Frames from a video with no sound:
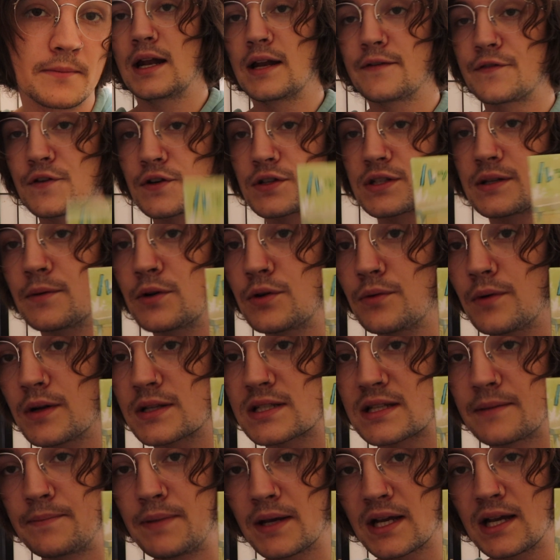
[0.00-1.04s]
And if you're someone who
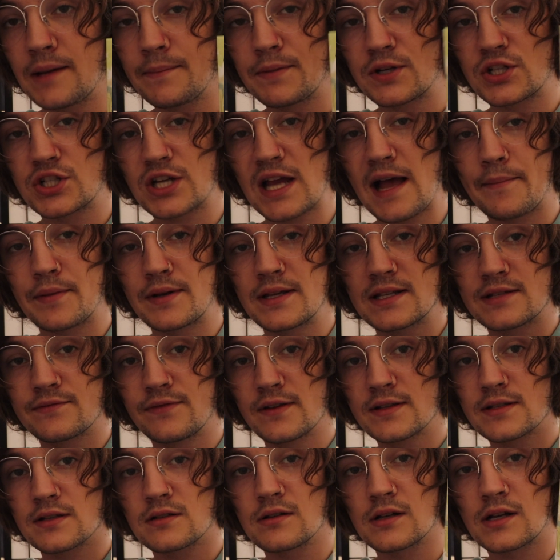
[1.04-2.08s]
wants to pick up a Japanese
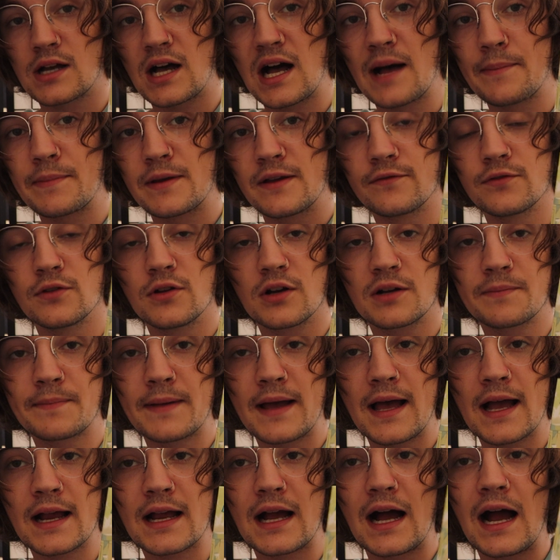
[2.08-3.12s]
physical copy of Look
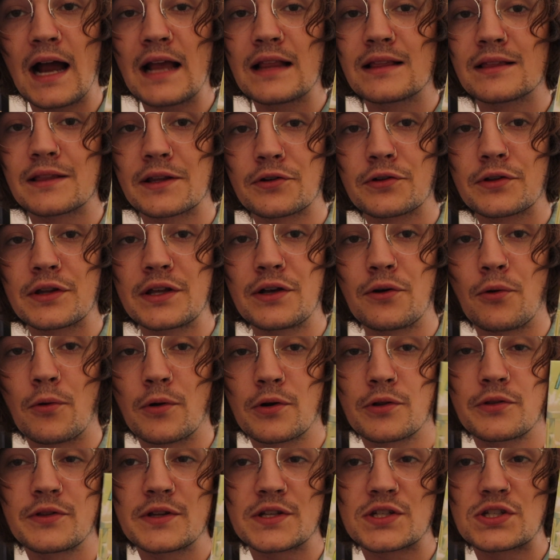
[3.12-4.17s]
Back, I literally
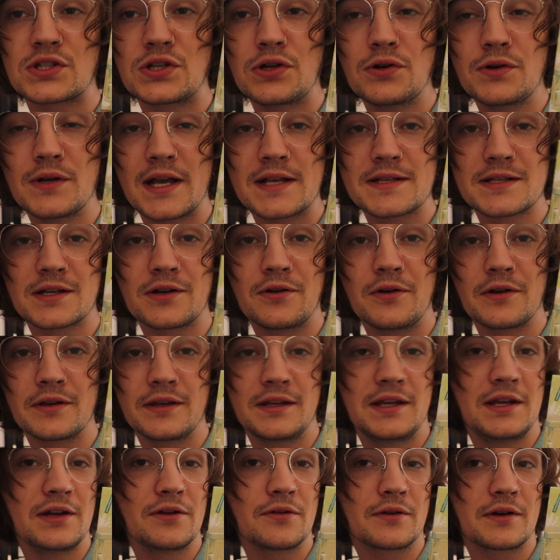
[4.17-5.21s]
ordered this 2 days ago on
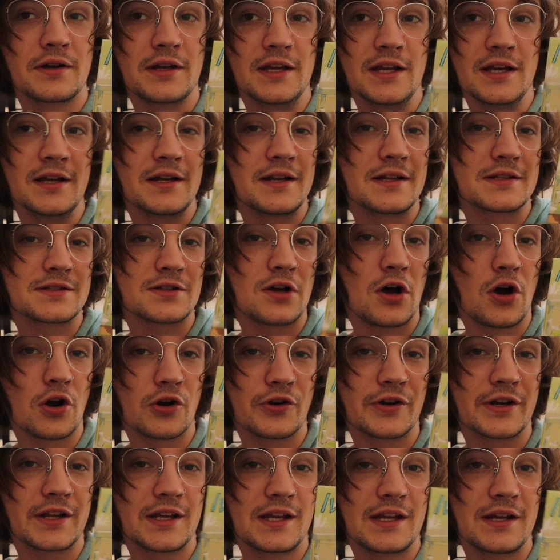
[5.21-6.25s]
Kinokuniya and it's
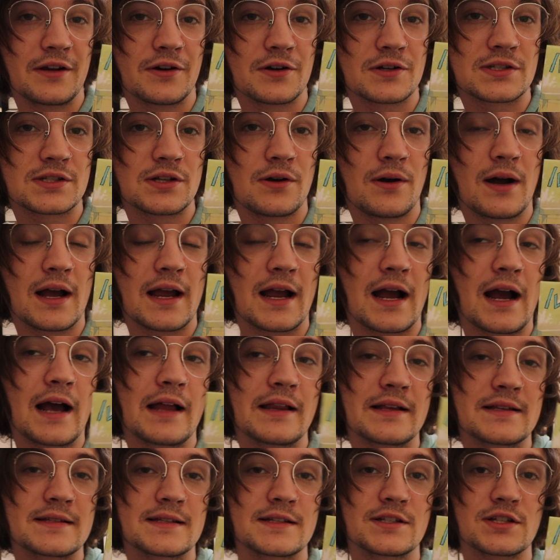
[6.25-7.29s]
already here, so I
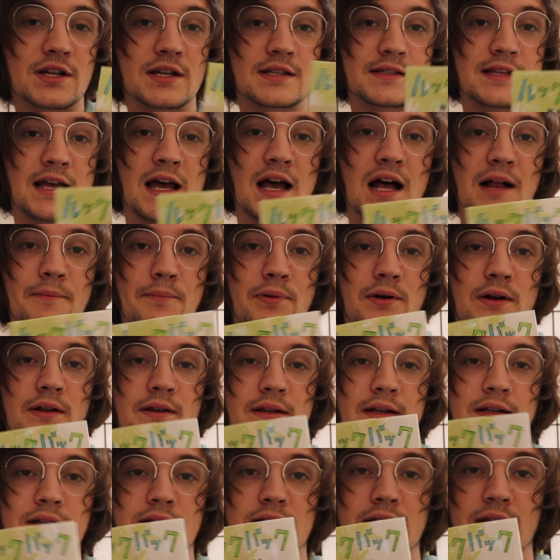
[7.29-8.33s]
highly suggest that. I'll put a
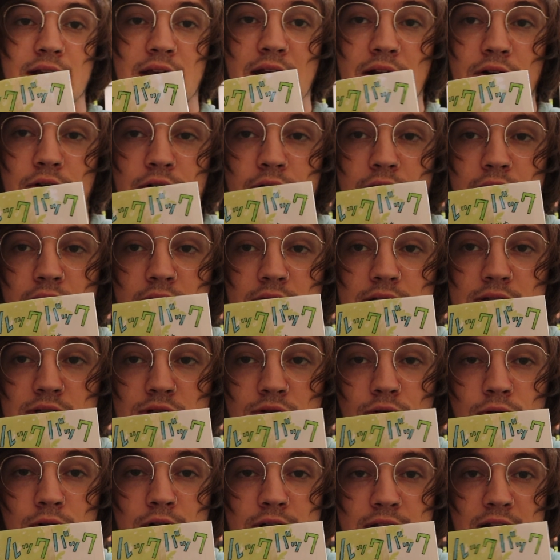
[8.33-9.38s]
link to the Kinokuniya
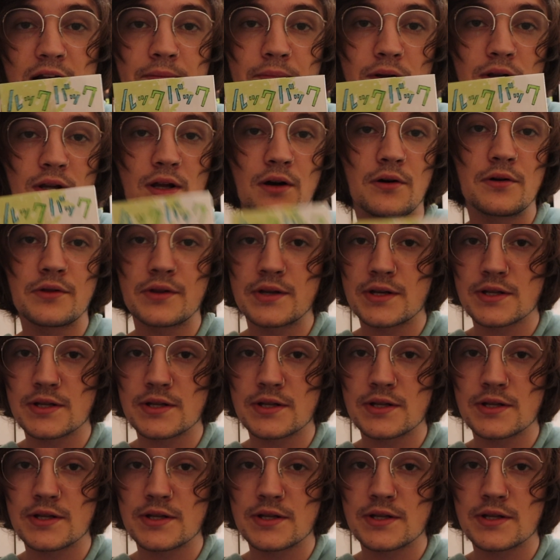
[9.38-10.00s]
store down below in the